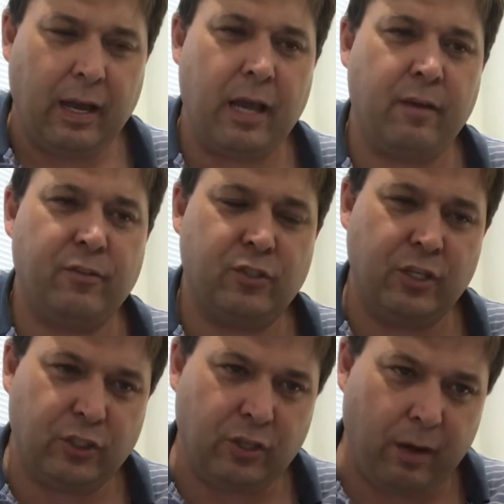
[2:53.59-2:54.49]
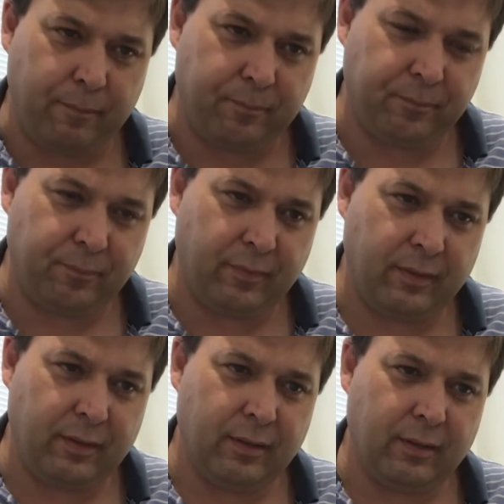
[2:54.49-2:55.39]
over C sharp.
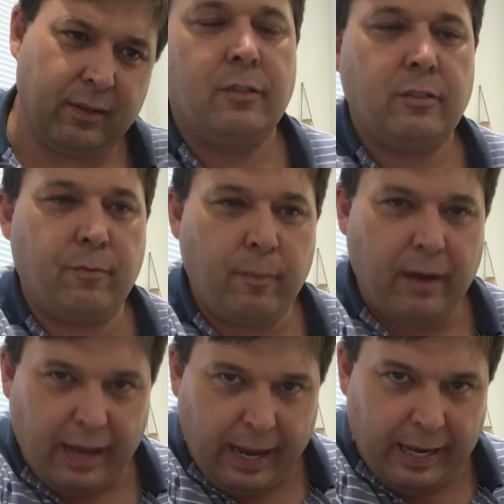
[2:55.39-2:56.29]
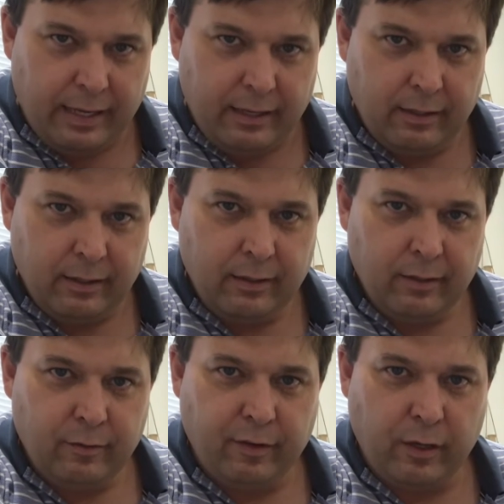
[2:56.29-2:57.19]
So from an A,
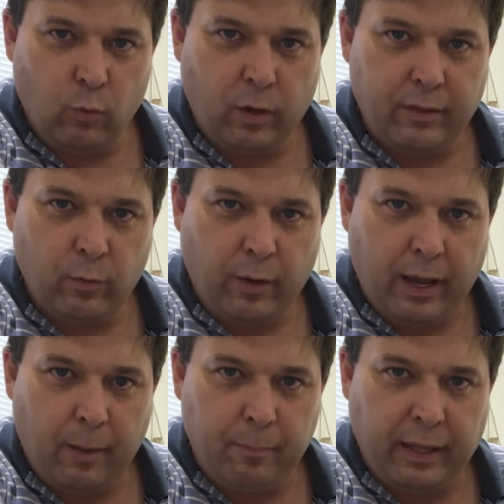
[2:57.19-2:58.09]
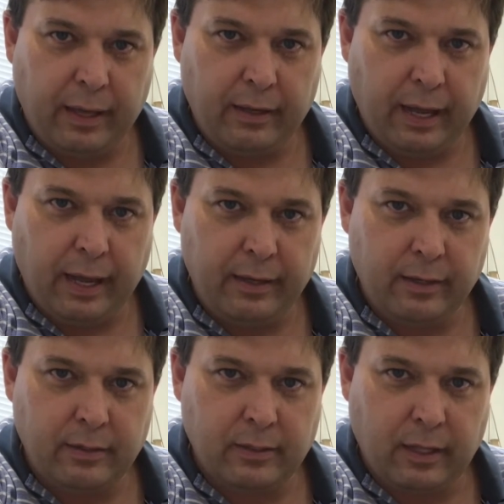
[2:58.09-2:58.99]
finger 1, the way I play A
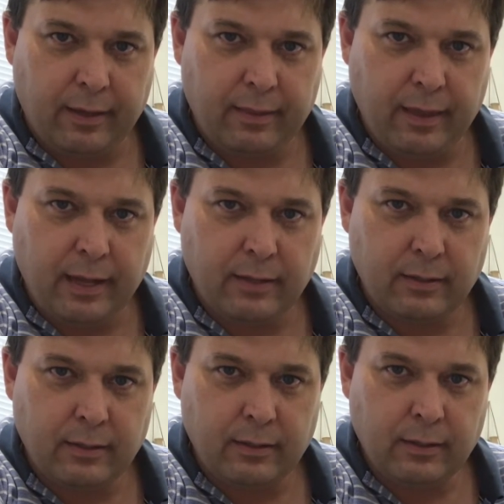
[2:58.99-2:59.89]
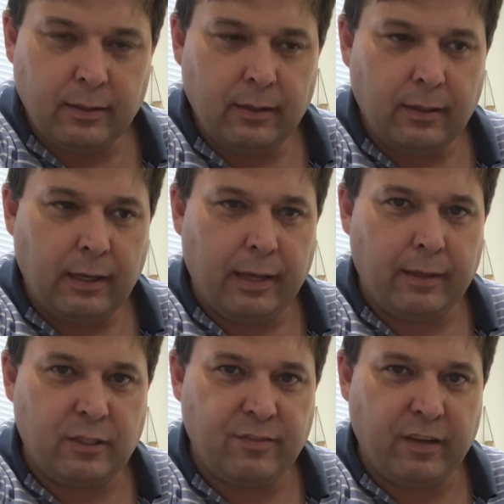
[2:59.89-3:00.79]
is like that, and
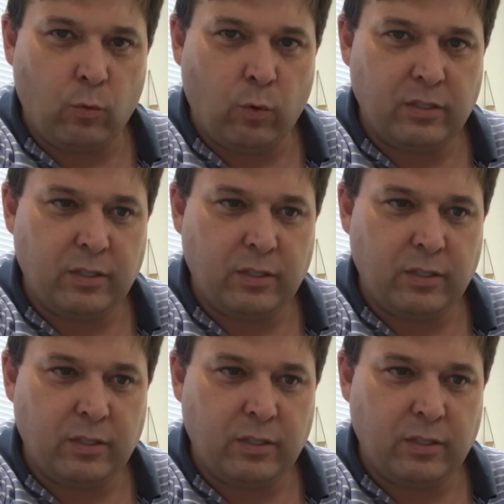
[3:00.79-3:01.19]
then finger 1's in